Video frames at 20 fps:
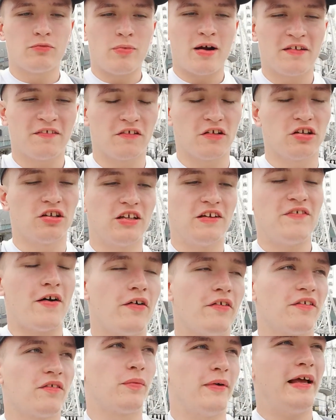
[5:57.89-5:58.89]
Went on the
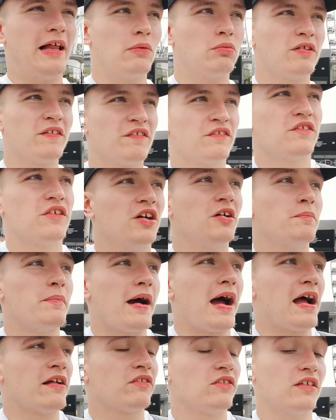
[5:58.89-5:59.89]
Ferris wheel, wasn't too
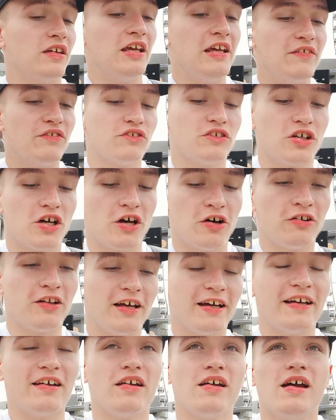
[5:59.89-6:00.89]
bad, even though
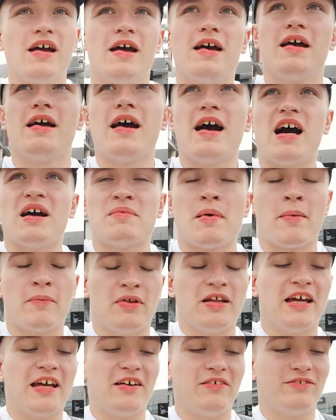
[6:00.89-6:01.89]
like I remember
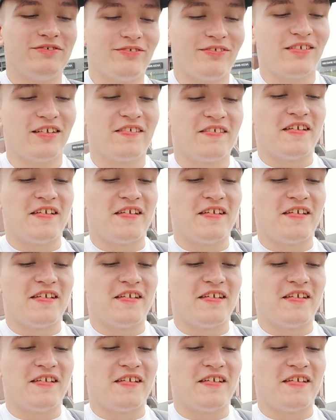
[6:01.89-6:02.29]
like the